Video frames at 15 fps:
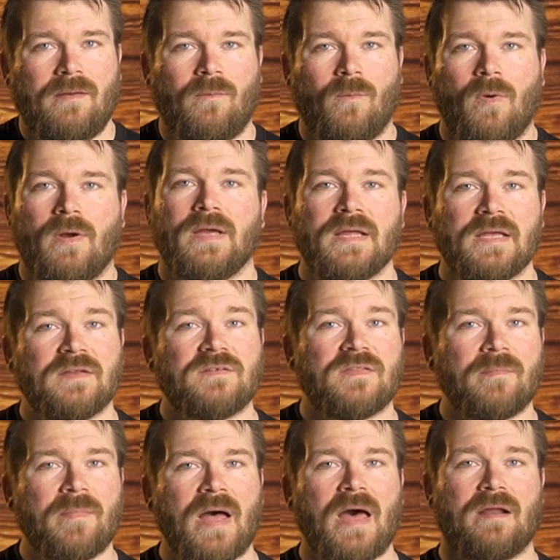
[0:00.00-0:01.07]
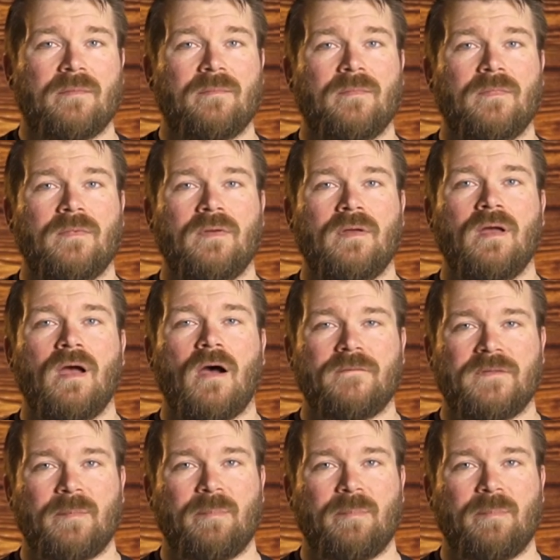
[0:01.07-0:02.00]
we're going to get to the bottom of the